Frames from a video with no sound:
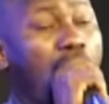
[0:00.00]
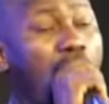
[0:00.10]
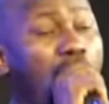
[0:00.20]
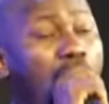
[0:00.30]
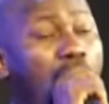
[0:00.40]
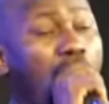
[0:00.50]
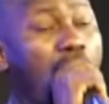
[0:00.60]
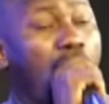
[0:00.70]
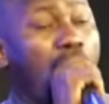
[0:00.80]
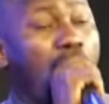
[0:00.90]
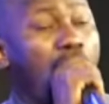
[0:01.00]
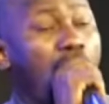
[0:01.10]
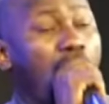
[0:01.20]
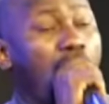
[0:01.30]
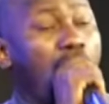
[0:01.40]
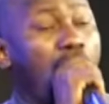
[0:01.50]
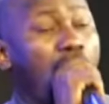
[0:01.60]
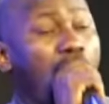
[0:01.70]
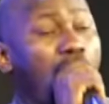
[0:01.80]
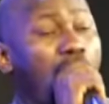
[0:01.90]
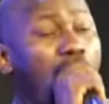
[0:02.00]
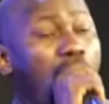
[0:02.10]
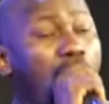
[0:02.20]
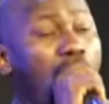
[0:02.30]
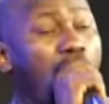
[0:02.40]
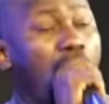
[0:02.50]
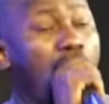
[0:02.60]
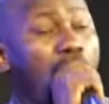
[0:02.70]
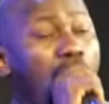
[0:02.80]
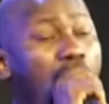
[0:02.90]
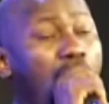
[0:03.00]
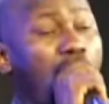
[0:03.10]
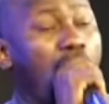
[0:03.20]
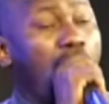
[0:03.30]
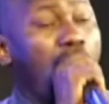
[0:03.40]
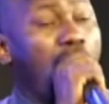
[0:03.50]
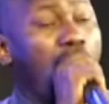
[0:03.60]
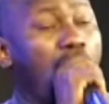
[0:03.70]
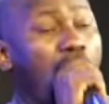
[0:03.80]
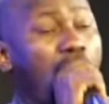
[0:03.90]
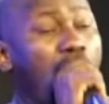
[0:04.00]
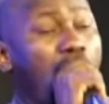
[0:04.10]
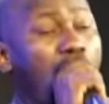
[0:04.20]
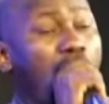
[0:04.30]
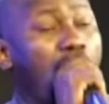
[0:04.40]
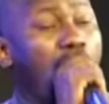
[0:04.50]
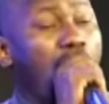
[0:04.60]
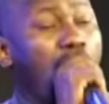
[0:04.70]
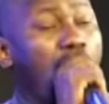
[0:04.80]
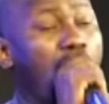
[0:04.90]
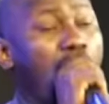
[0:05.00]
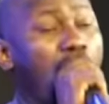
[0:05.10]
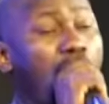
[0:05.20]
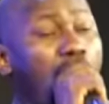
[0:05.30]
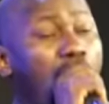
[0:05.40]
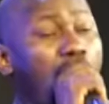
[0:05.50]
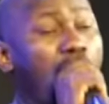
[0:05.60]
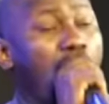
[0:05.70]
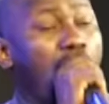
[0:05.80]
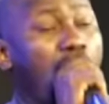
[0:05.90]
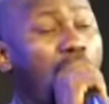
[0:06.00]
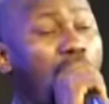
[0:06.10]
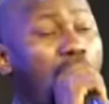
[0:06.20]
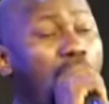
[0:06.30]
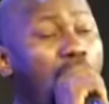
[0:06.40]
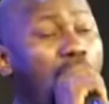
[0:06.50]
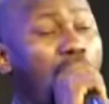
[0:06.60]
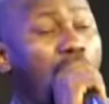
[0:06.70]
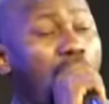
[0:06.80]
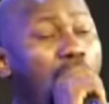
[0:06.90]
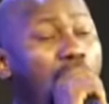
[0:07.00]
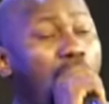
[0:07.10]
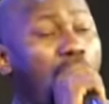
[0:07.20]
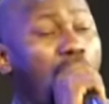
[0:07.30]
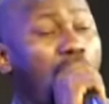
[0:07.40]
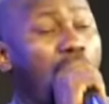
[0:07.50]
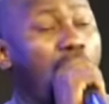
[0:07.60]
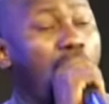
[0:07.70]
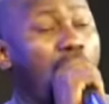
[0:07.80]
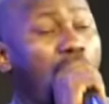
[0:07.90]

No words are spoken by the person on screen.